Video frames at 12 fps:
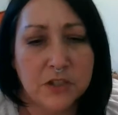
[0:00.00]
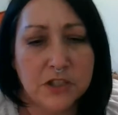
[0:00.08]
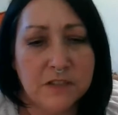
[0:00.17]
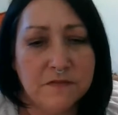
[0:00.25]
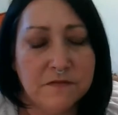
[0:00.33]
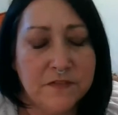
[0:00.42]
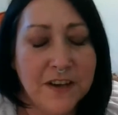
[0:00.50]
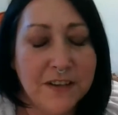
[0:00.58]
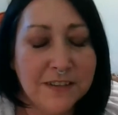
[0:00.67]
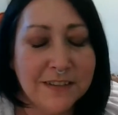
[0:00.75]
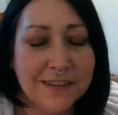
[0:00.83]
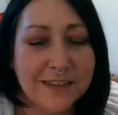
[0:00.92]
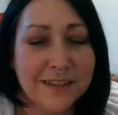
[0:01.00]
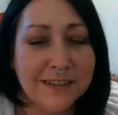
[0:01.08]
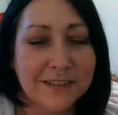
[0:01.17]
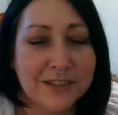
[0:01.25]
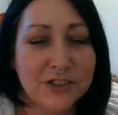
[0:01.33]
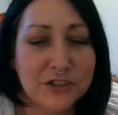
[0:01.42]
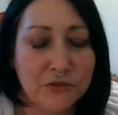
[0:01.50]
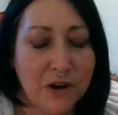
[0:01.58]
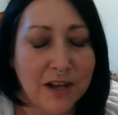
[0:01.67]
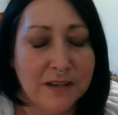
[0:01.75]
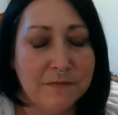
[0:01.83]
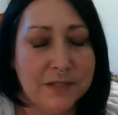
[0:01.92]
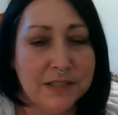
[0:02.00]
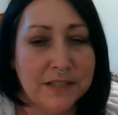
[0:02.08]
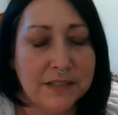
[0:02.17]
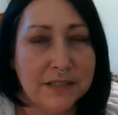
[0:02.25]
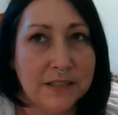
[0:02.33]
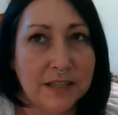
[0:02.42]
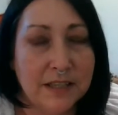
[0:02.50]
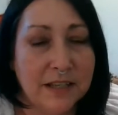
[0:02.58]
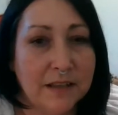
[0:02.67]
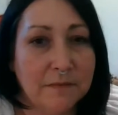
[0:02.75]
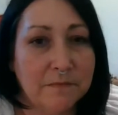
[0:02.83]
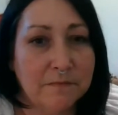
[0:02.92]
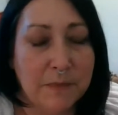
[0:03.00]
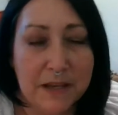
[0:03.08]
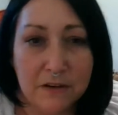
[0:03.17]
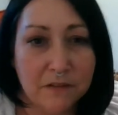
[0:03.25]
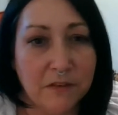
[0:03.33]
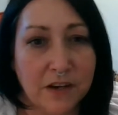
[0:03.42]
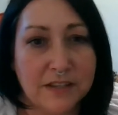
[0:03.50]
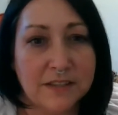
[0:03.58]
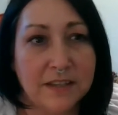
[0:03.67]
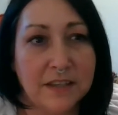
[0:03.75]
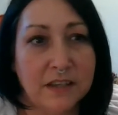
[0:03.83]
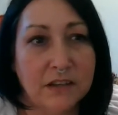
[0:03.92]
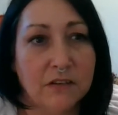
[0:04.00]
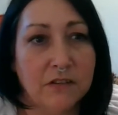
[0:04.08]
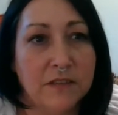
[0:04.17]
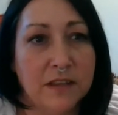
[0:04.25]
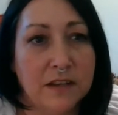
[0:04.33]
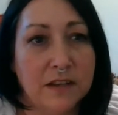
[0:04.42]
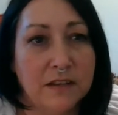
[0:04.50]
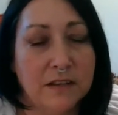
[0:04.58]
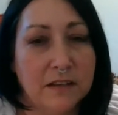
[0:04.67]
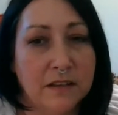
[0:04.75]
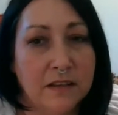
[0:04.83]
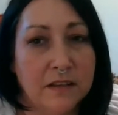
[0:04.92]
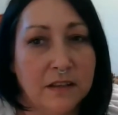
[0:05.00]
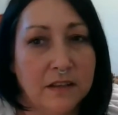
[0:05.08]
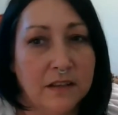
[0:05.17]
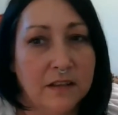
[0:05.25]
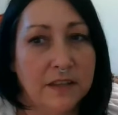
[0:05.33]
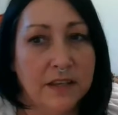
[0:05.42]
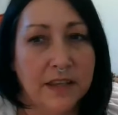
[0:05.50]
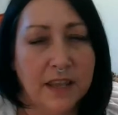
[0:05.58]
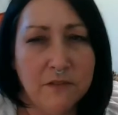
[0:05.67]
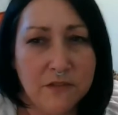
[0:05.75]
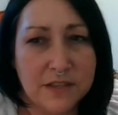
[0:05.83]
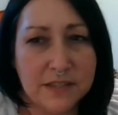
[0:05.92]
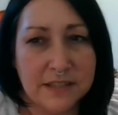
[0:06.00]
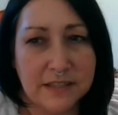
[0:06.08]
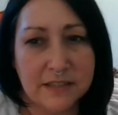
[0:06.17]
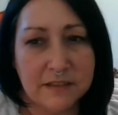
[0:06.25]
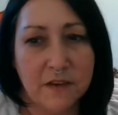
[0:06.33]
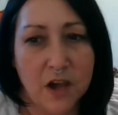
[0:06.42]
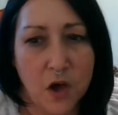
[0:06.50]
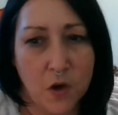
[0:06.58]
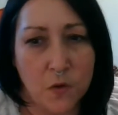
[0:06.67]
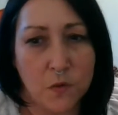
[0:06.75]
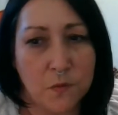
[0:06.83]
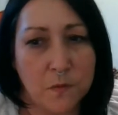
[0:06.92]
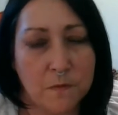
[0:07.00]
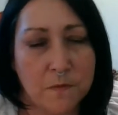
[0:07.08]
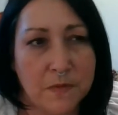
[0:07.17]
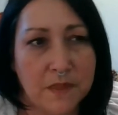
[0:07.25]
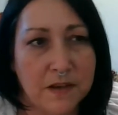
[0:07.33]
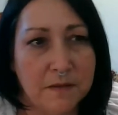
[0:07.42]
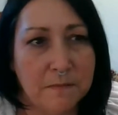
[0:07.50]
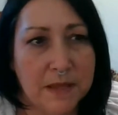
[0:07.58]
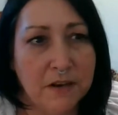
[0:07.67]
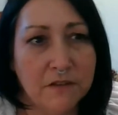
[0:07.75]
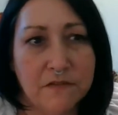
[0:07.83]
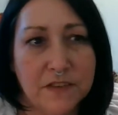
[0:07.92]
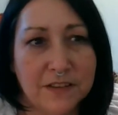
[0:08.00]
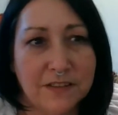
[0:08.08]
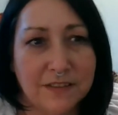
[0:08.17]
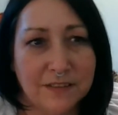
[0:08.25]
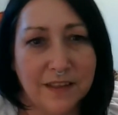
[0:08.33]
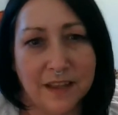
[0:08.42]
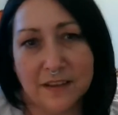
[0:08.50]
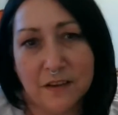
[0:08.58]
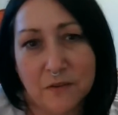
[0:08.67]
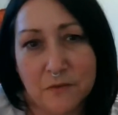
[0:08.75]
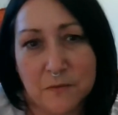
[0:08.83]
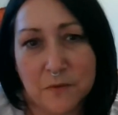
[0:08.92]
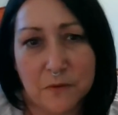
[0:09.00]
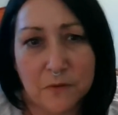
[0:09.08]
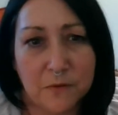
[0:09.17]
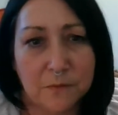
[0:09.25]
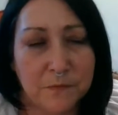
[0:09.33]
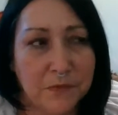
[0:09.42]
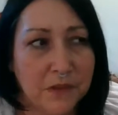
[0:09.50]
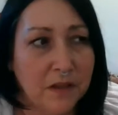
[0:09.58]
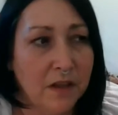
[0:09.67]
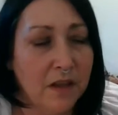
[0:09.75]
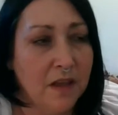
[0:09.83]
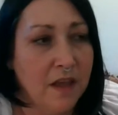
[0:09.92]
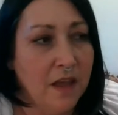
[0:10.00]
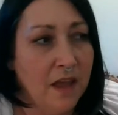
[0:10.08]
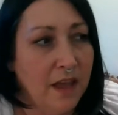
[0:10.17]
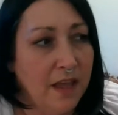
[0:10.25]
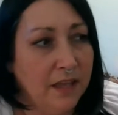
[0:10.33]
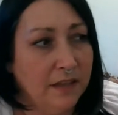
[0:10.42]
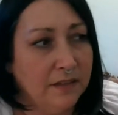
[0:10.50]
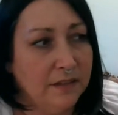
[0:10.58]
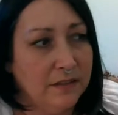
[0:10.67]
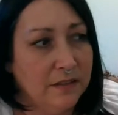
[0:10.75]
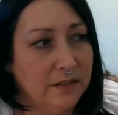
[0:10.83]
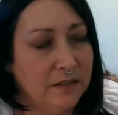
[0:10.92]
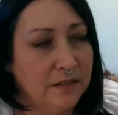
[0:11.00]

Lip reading: she fondly described it, and I'm paraphrasing here, that gave her the sense of home, that it made her feel like home, and